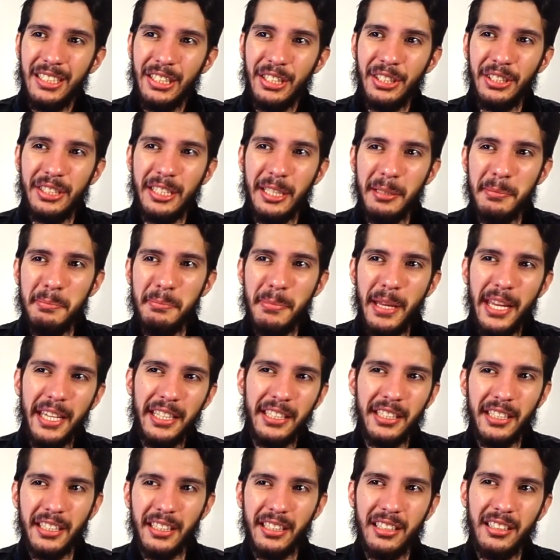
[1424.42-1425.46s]
you can
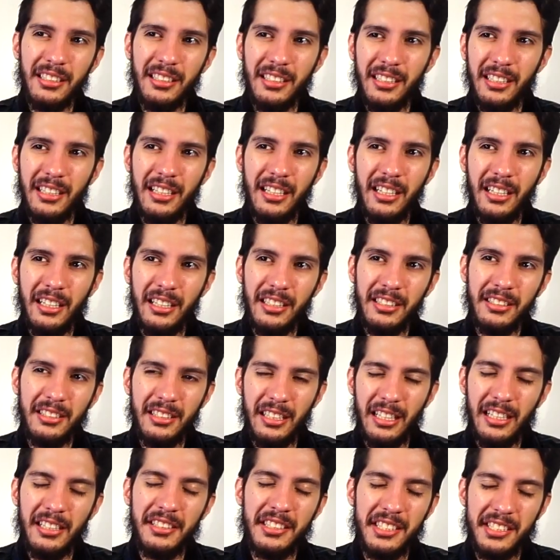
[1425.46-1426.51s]
make
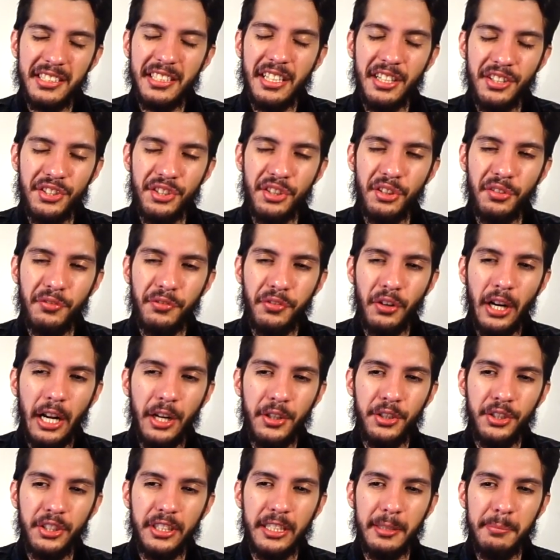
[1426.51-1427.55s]
a discussion for how
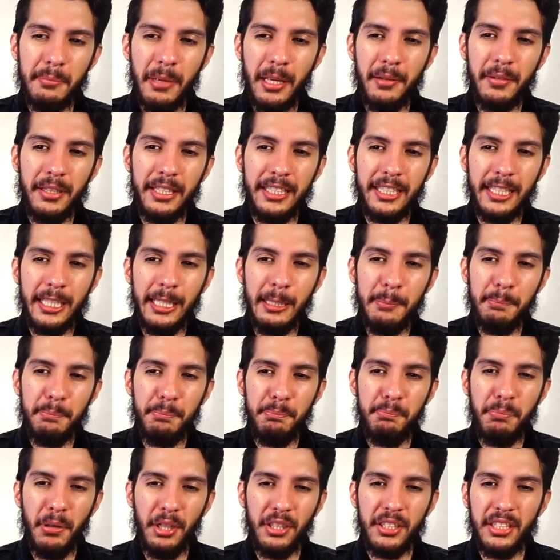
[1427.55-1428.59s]
you can maybe keep
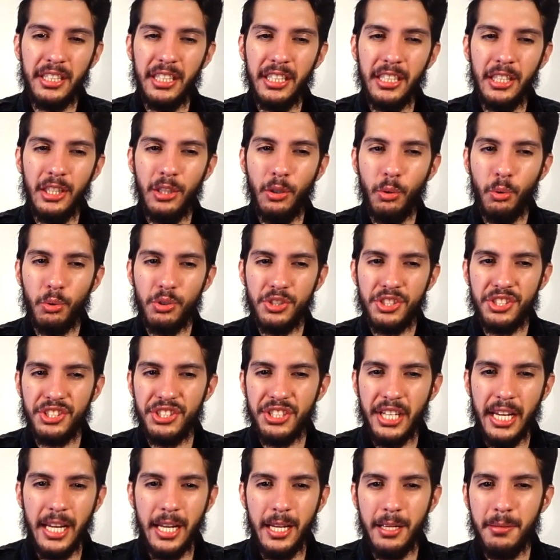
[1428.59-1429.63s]
Bucky or
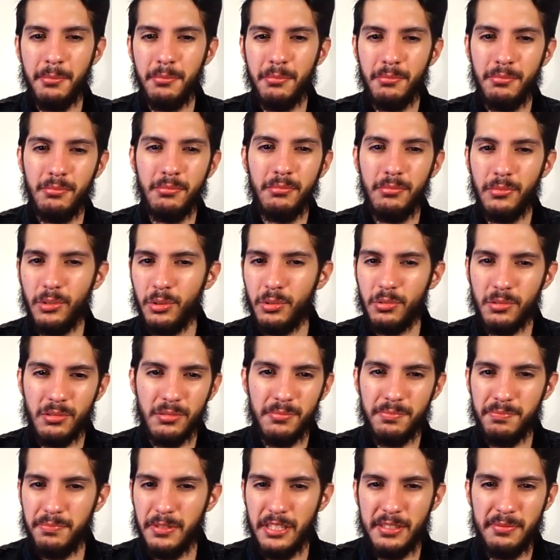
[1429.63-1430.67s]
Sam
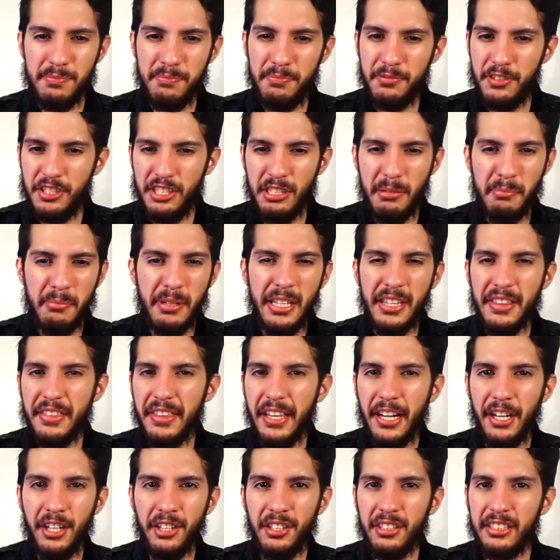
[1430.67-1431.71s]
or somebody
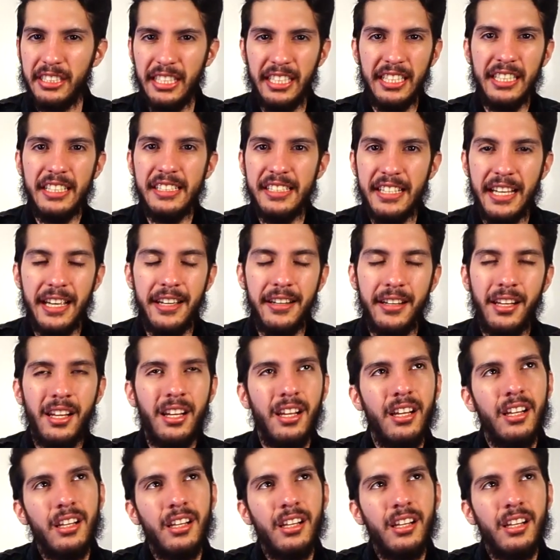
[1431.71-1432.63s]
there kind of dead.